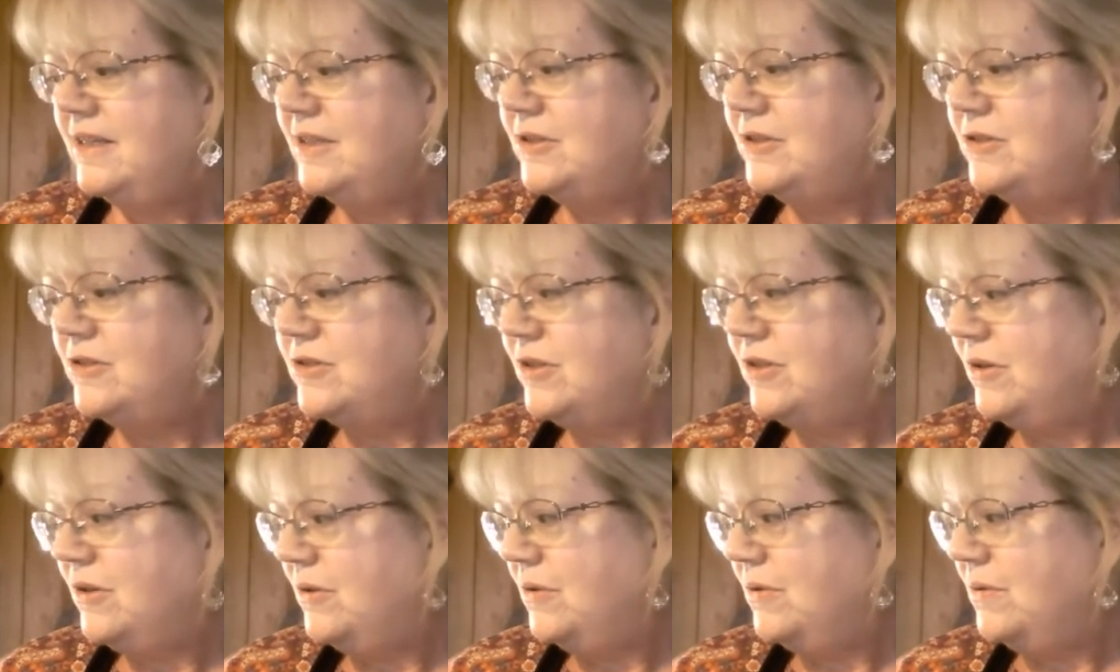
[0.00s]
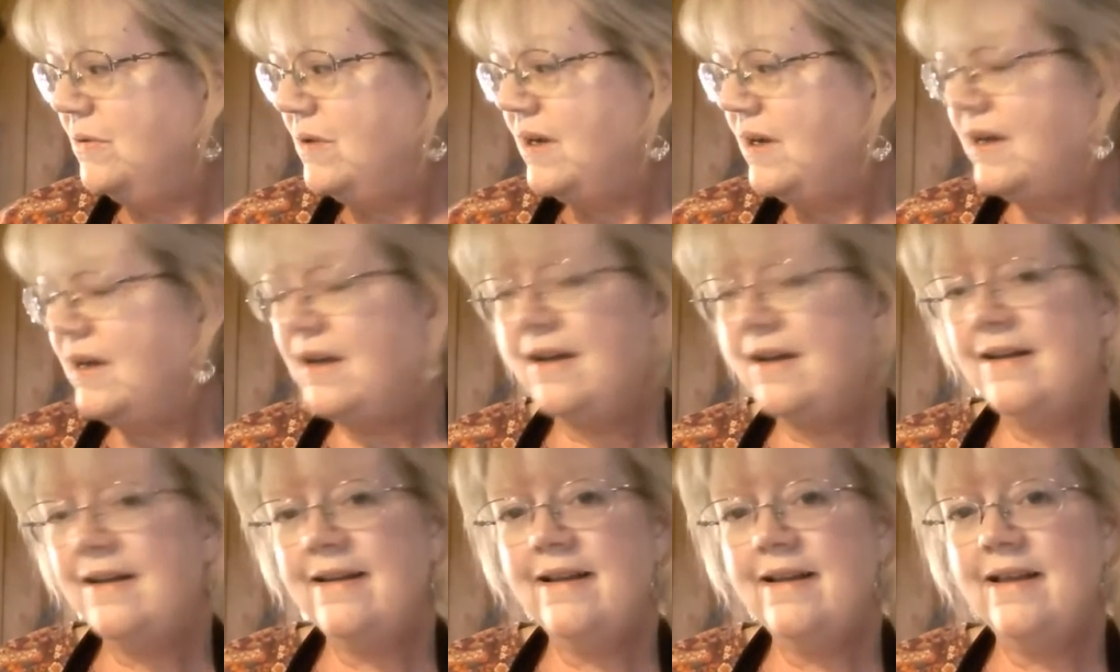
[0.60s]
So
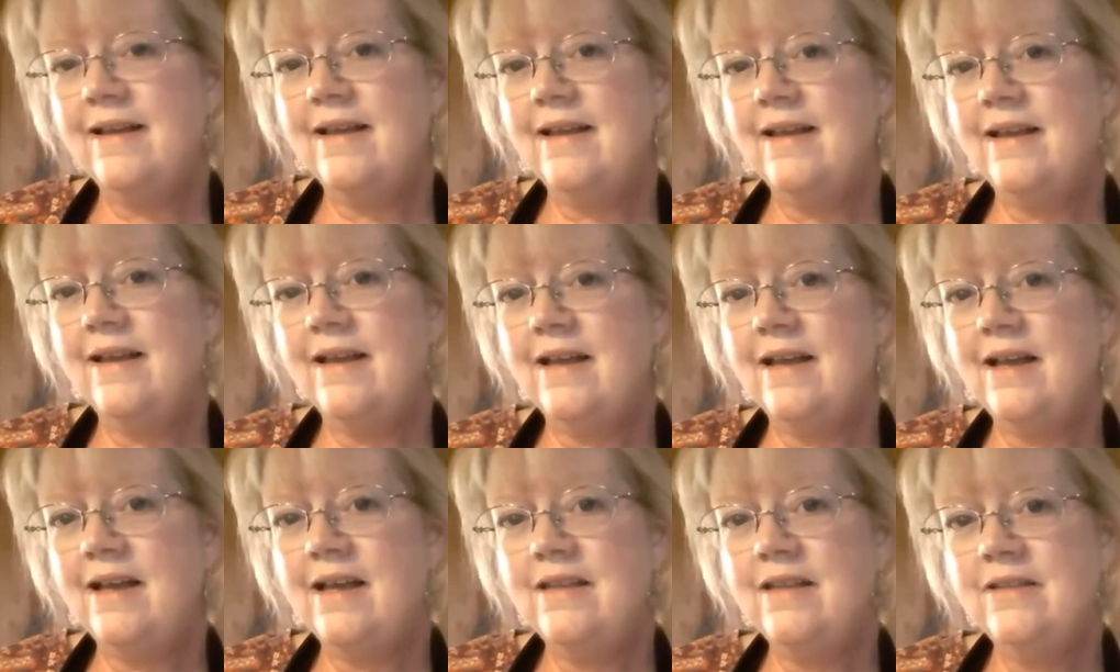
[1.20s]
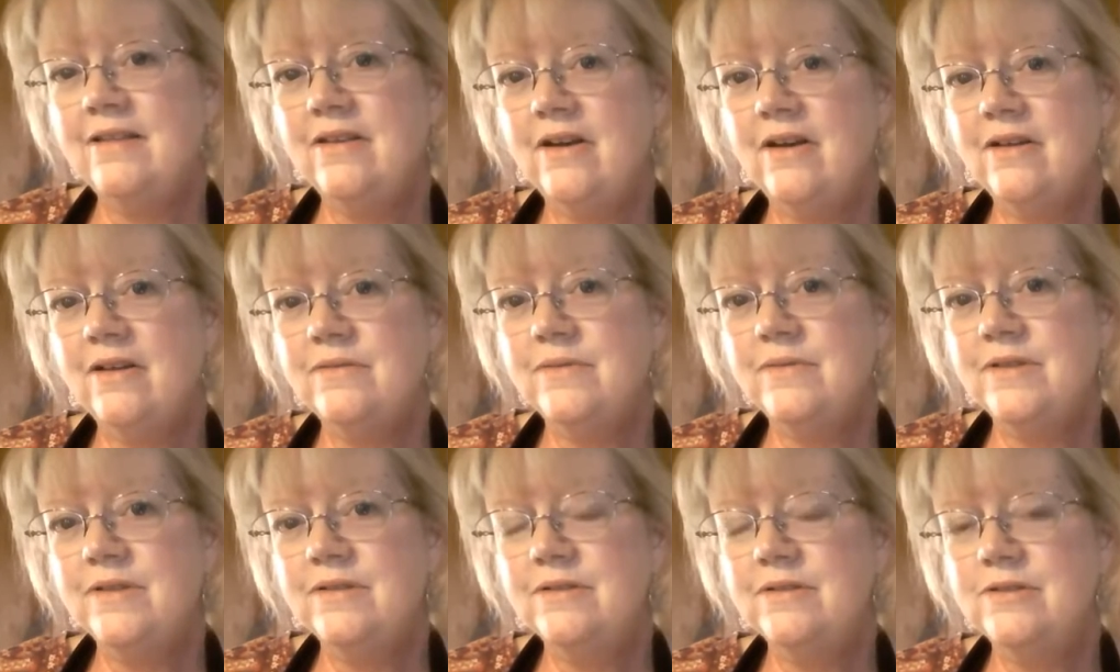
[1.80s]
I
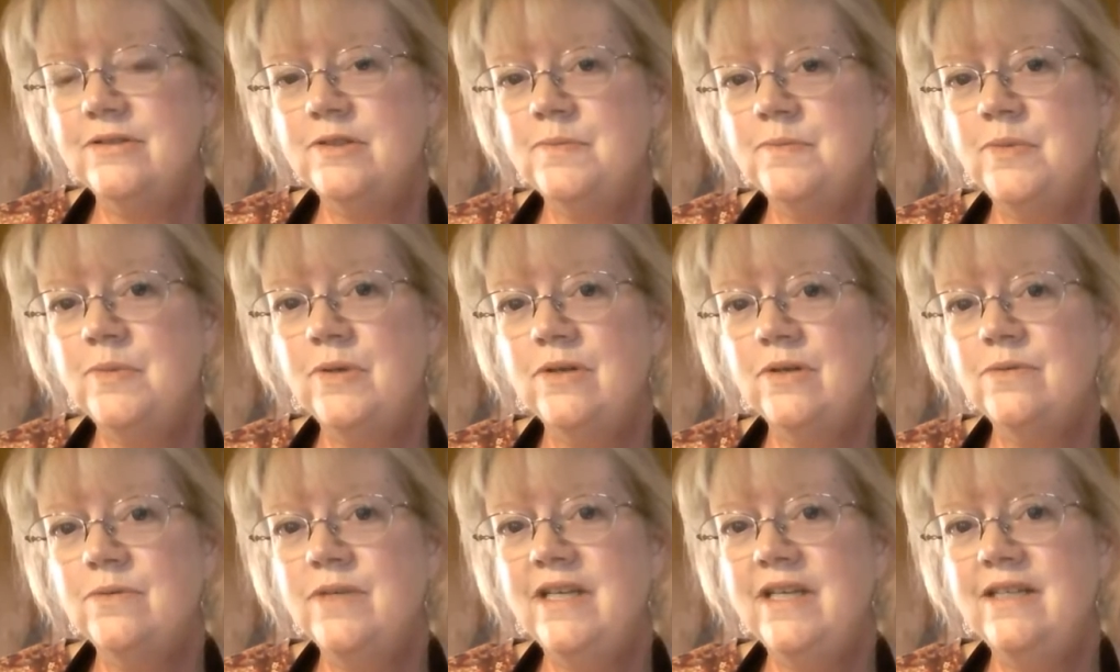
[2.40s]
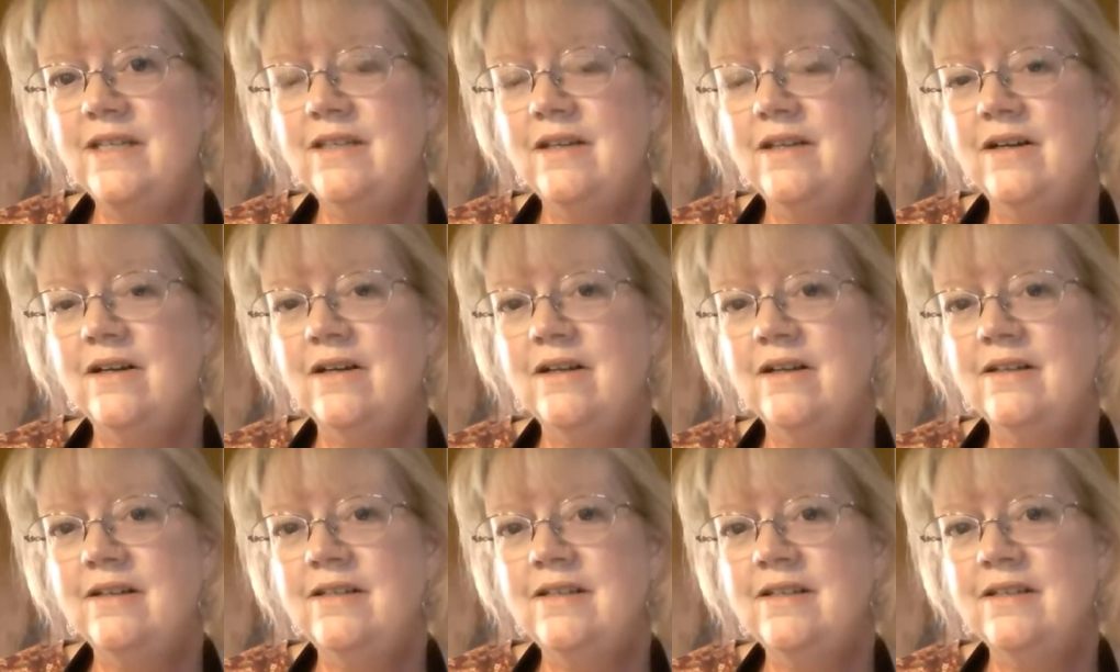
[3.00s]
thought with her sport weight
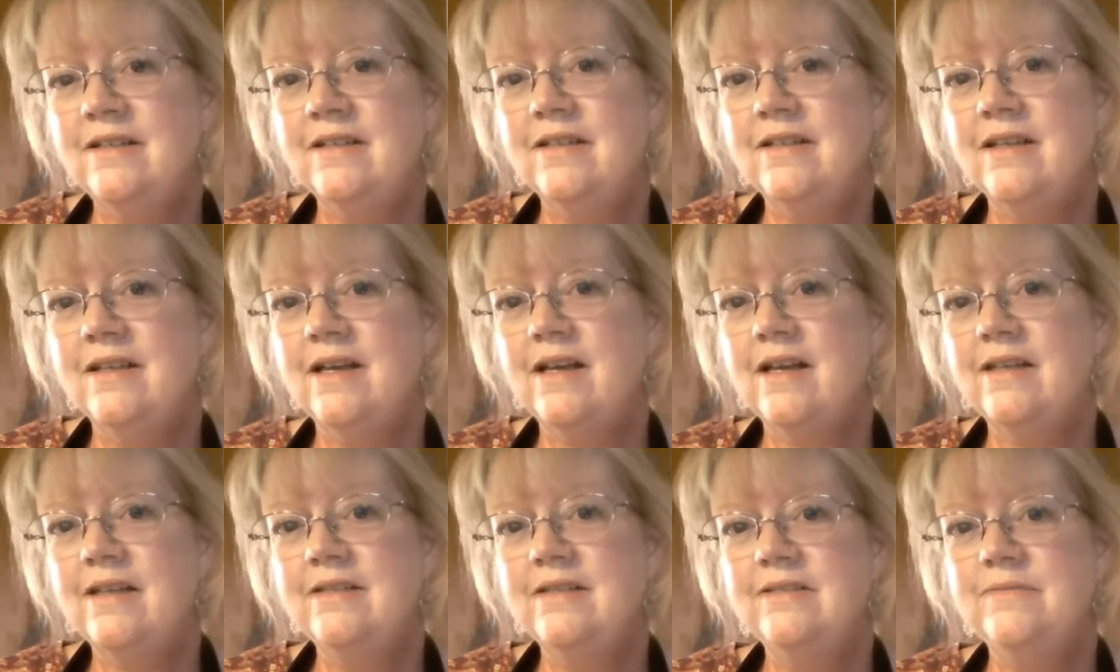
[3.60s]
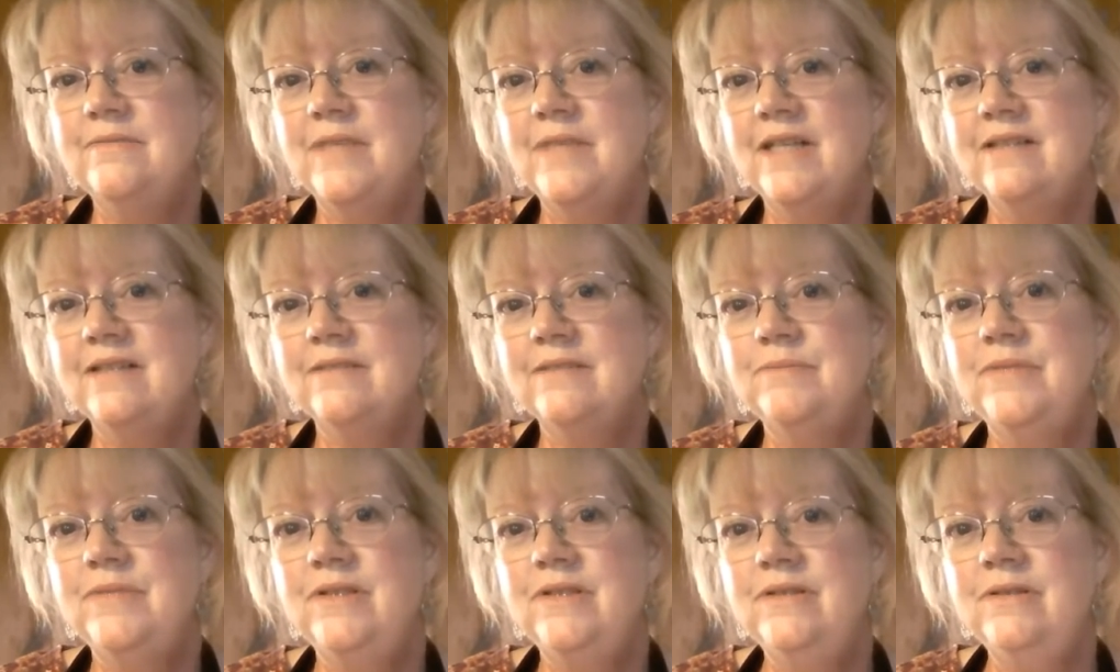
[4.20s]
yarn I could make
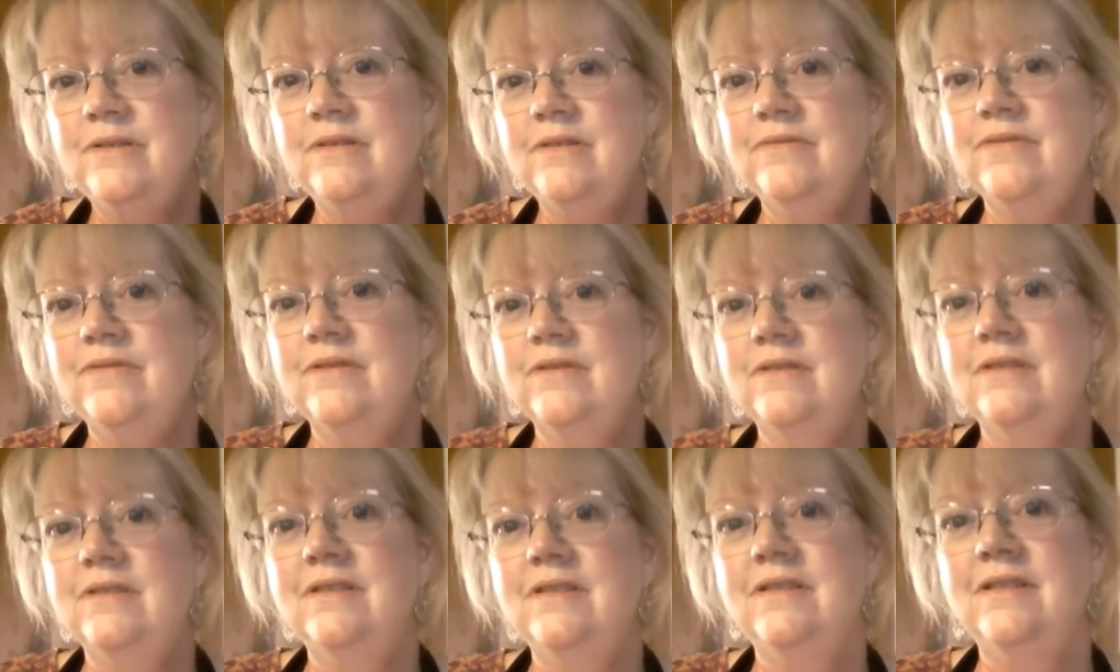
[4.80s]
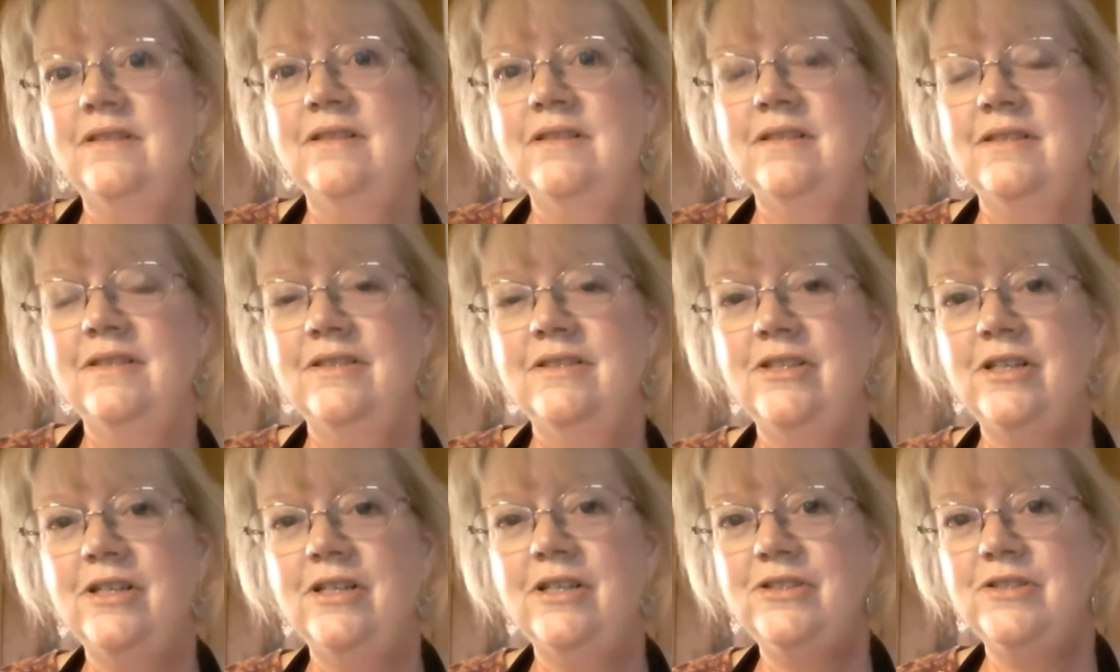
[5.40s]
a beautiful
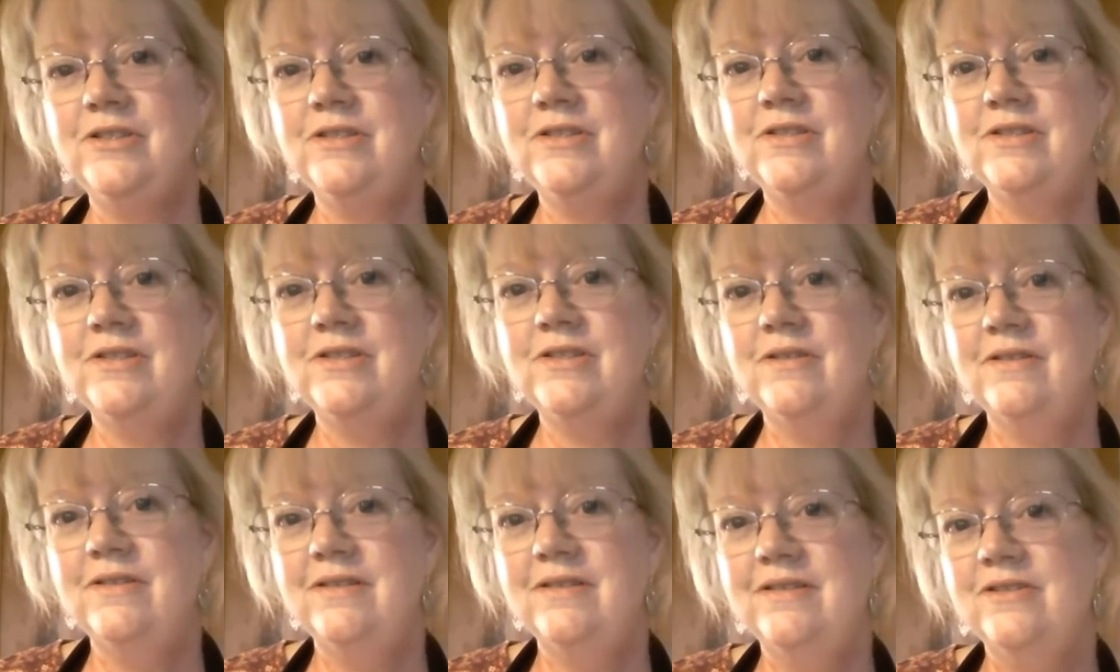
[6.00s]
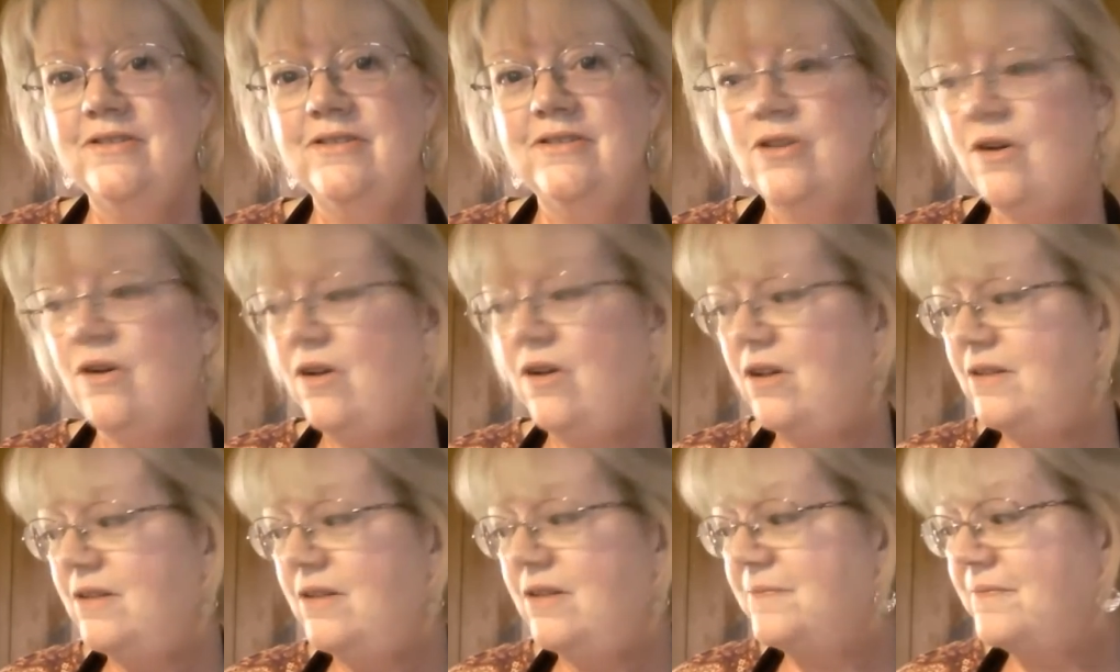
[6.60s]
Duchess
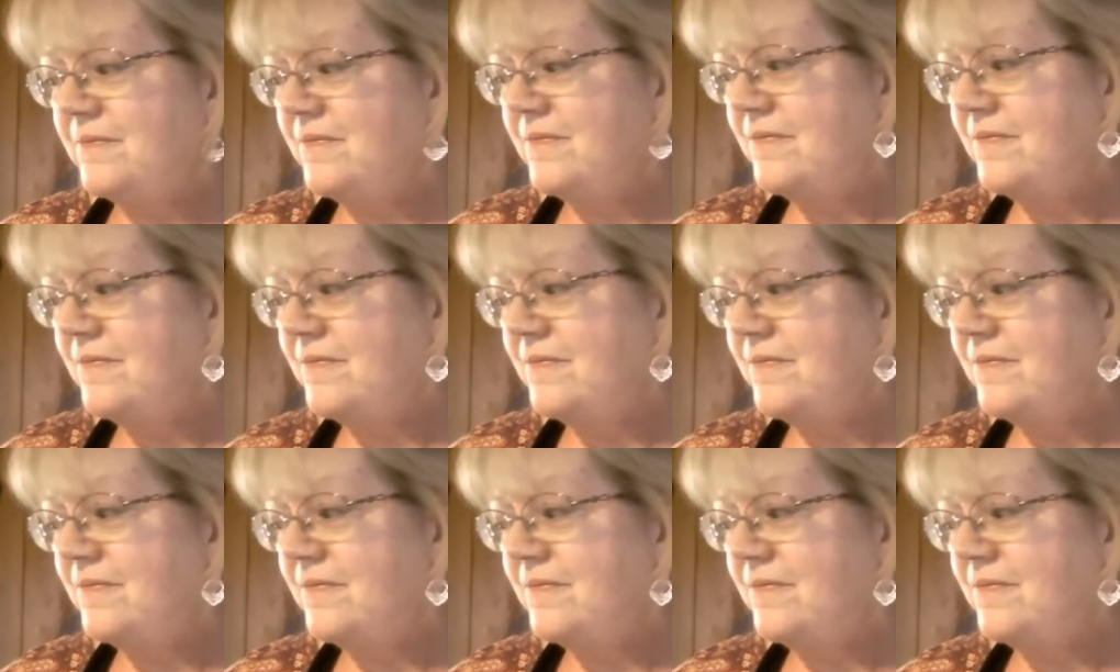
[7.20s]
shawl.